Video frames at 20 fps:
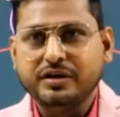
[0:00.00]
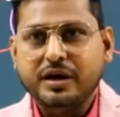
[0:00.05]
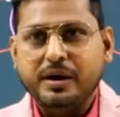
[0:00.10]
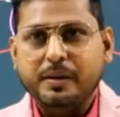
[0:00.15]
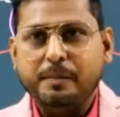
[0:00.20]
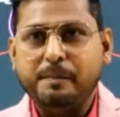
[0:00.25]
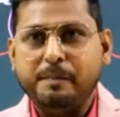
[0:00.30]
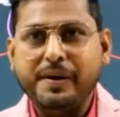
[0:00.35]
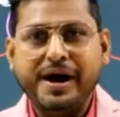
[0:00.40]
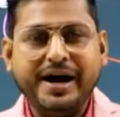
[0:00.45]

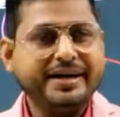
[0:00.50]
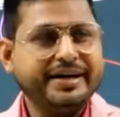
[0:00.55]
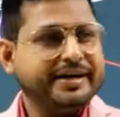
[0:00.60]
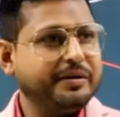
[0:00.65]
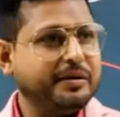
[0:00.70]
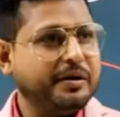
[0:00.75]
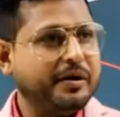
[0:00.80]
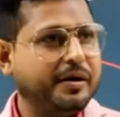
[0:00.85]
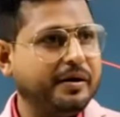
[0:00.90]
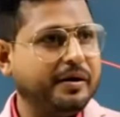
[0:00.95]
But
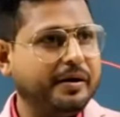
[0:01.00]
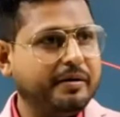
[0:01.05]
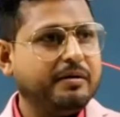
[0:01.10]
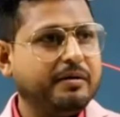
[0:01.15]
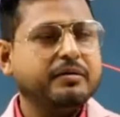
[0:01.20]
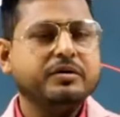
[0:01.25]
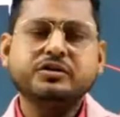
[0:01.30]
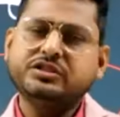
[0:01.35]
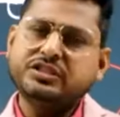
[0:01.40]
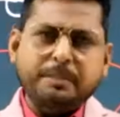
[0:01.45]

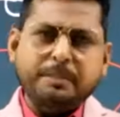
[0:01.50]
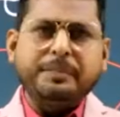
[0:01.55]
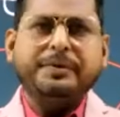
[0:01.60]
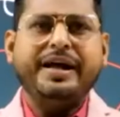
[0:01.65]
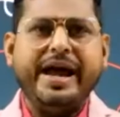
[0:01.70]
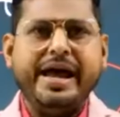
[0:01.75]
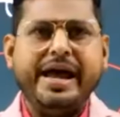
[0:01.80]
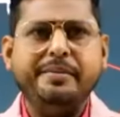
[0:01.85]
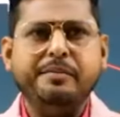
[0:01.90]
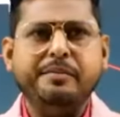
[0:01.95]

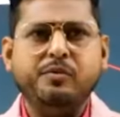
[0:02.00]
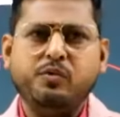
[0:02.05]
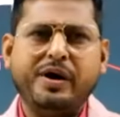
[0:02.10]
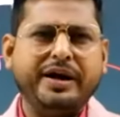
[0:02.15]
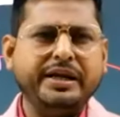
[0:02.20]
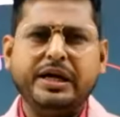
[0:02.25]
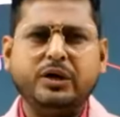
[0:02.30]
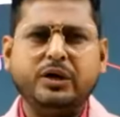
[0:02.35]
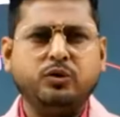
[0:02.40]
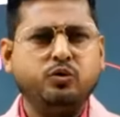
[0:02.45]
sometime 1
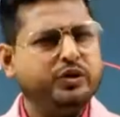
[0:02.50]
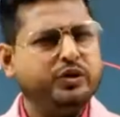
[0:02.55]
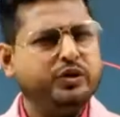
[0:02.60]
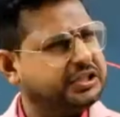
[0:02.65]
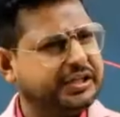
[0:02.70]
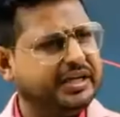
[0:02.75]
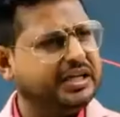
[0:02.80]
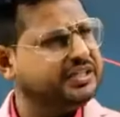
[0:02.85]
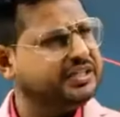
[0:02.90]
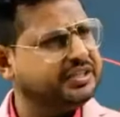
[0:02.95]
year, 2 years, 3
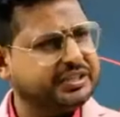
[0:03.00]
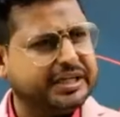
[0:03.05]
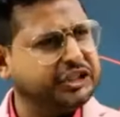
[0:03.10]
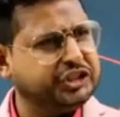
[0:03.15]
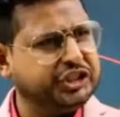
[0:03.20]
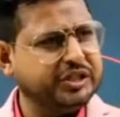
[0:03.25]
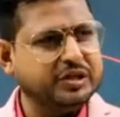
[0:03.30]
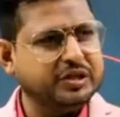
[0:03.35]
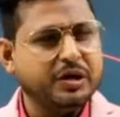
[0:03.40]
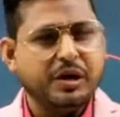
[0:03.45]
years can
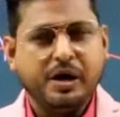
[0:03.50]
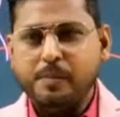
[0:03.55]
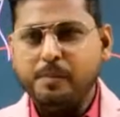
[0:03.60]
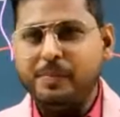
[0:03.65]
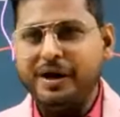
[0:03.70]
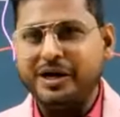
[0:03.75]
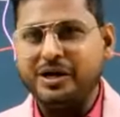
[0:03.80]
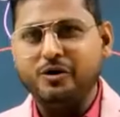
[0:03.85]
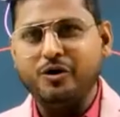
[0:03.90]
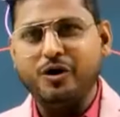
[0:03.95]
change.
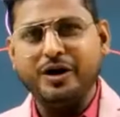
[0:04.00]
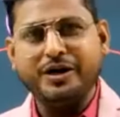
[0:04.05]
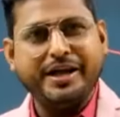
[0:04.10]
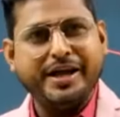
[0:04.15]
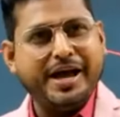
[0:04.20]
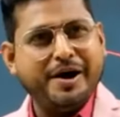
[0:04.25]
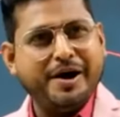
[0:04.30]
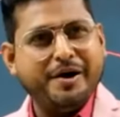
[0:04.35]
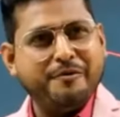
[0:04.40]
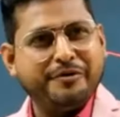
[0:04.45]
But not
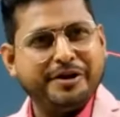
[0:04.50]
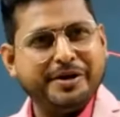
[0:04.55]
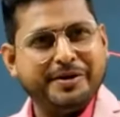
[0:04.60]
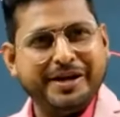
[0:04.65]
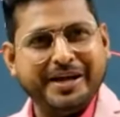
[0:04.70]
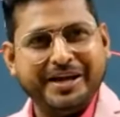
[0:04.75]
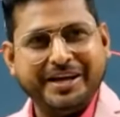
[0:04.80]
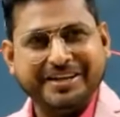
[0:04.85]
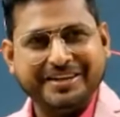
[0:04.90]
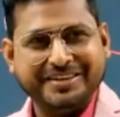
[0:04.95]
every
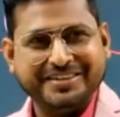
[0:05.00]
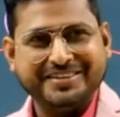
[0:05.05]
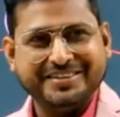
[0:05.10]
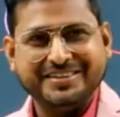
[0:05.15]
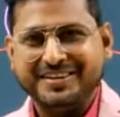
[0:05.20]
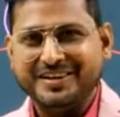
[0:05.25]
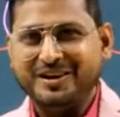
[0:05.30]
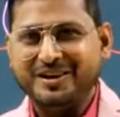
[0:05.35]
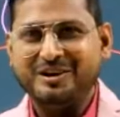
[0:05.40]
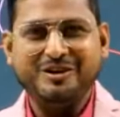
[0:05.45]
day.
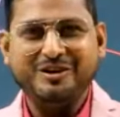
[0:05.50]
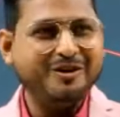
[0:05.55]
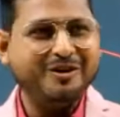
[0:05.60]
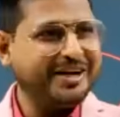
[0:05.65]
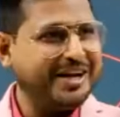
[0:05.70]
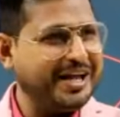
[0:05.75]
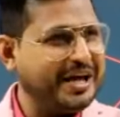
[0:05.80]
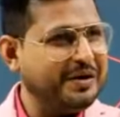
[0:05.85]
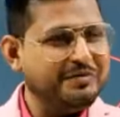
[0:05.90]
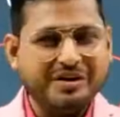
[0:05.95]
Not
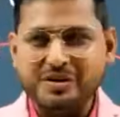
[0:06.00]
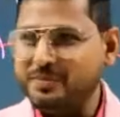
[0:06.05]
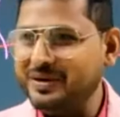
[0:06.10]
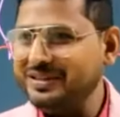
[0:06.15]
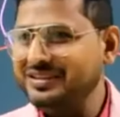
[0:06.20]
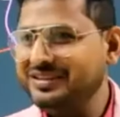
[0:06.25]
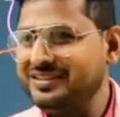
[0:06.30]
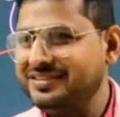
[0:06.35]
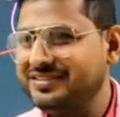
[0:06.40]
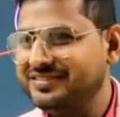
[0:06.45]
every
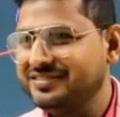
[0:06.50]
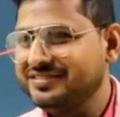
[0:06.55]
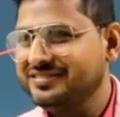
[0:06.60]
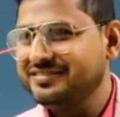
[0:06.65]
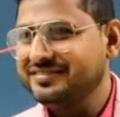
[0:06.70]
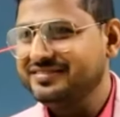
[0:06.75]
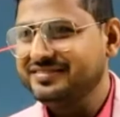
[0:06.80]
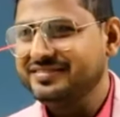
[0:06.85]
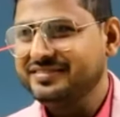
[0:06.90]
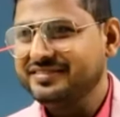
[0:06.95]
month.
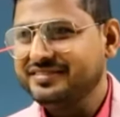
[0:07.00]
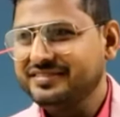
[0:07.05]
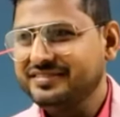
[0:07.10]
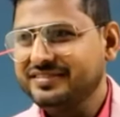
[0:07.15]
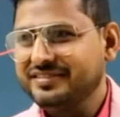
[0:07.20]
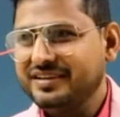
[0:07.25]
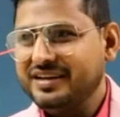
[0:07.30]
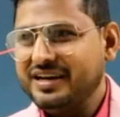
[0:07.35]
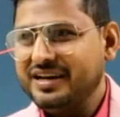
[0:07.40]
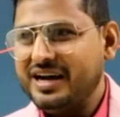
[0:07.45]

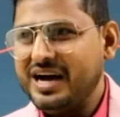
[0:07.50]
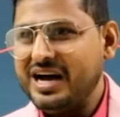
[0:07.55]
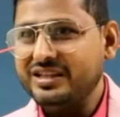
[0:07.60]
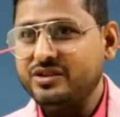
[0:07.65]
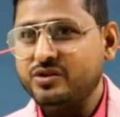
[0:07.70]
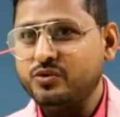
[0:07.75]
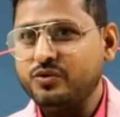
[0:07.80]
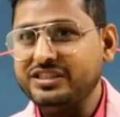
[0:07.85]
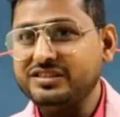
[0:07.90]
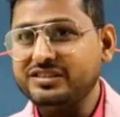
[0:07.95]

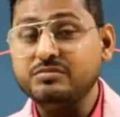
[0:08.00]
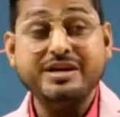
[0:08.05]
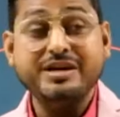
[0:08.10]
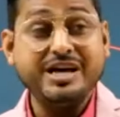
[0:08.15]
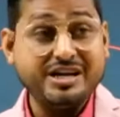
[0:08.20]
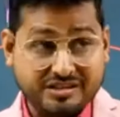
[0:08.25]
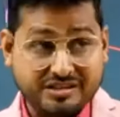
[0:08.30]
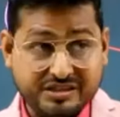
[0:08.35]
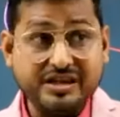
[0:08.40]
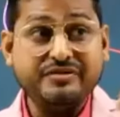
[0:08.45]
Otherwise, some
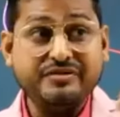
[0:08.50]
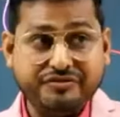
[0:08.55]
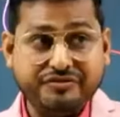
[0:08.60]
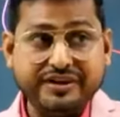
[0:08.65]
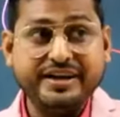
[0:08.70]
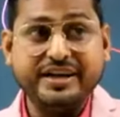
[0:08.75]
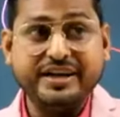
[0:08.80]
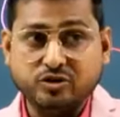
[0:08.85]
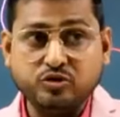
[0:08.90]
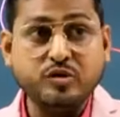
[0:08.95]
extra effort
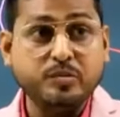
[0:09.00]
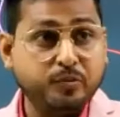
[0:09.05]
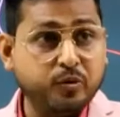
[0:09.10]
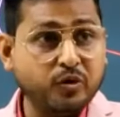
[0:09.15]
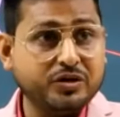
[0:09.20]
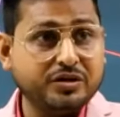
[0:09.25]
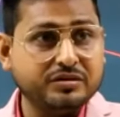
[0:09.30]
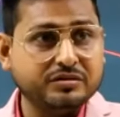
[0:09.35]
has to be put.